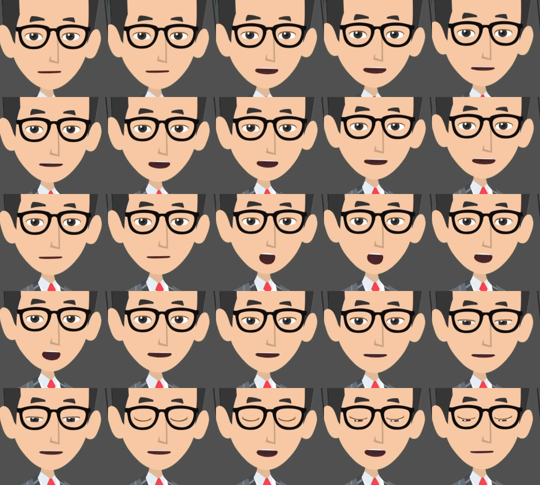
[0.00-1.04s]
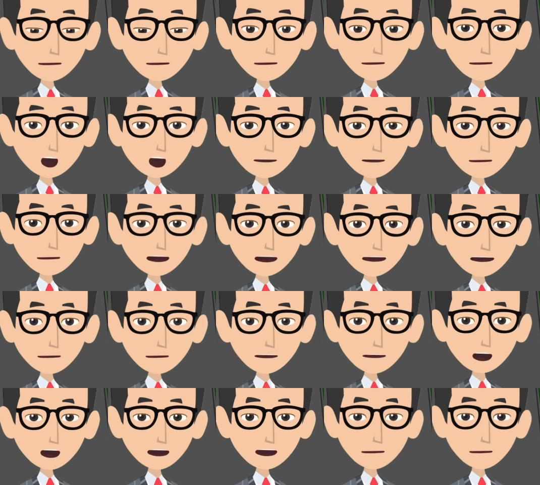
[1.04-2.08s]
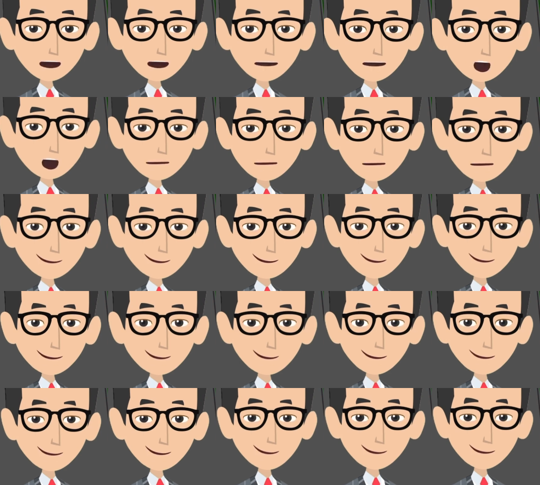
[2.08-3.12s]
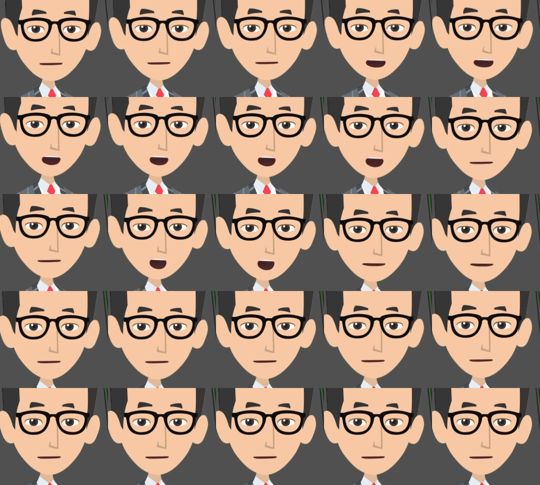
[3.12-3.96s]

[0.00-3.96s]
Lessons learned repositories from similar projects, policies,